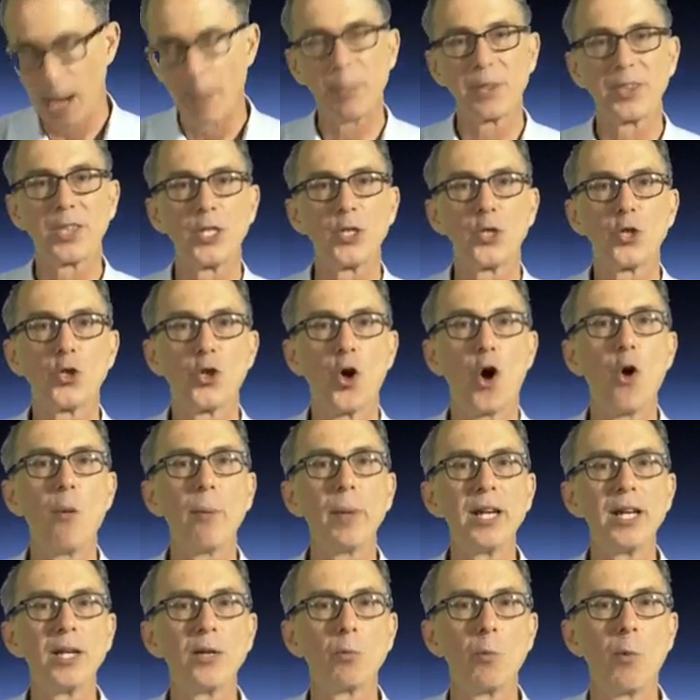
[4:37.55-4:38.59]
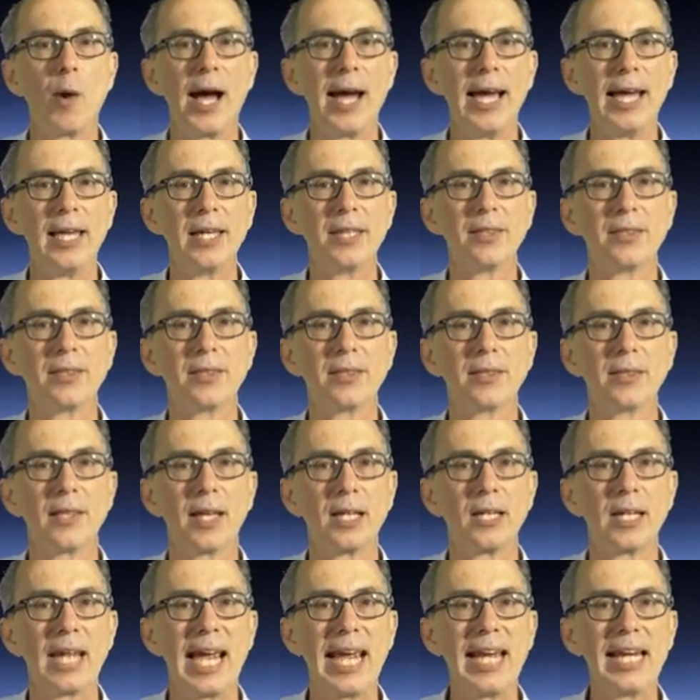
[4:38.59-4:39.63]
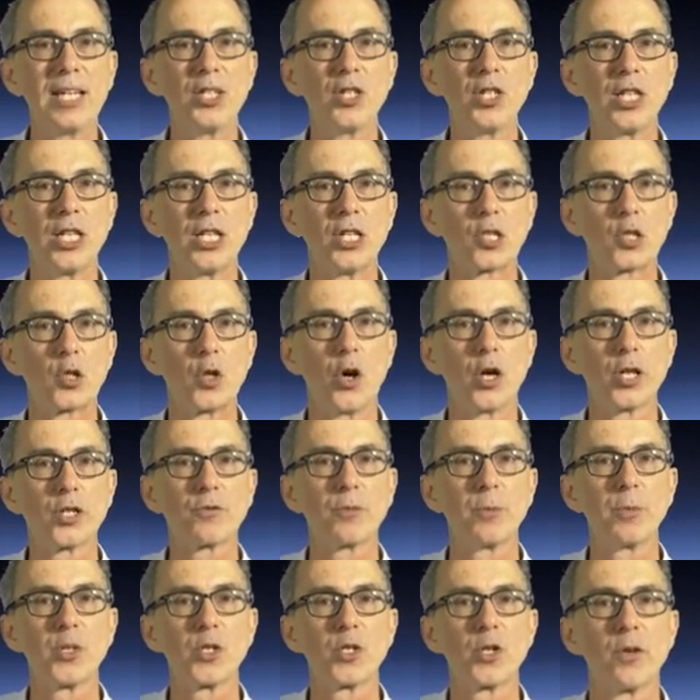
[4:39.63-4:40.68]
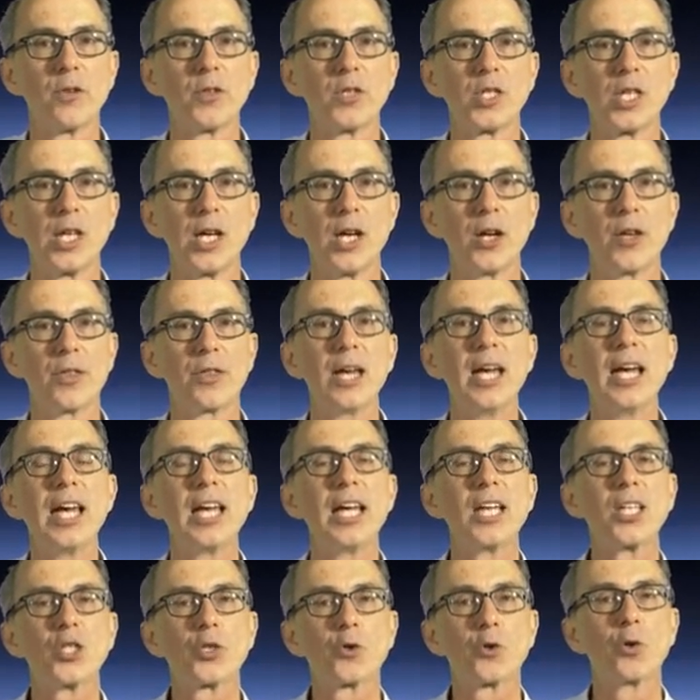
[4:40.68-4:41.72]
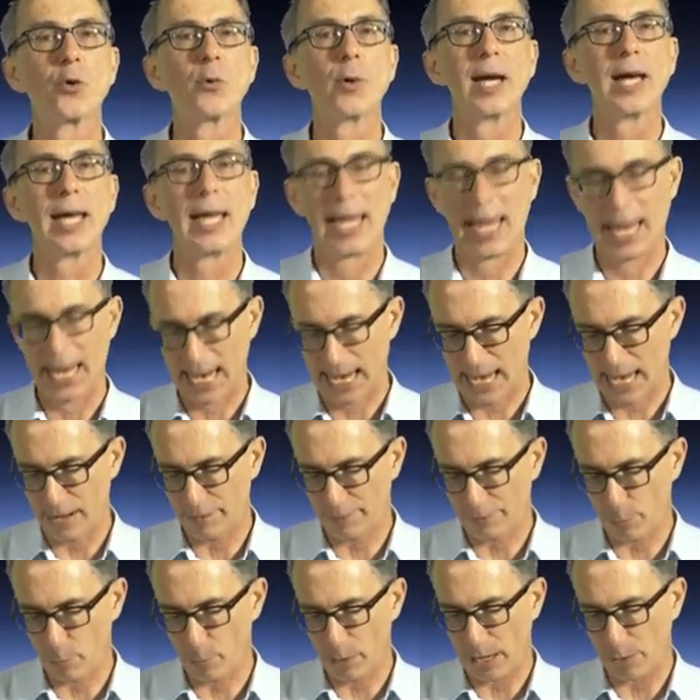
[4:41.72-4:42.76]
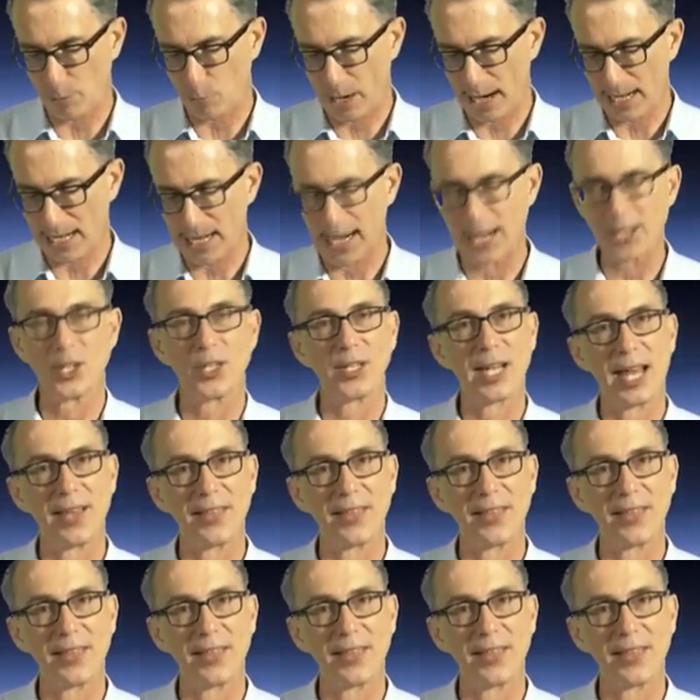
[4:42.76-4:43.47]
But the dominant way that energy is lost from the surface of the Earth is through infrared radiation.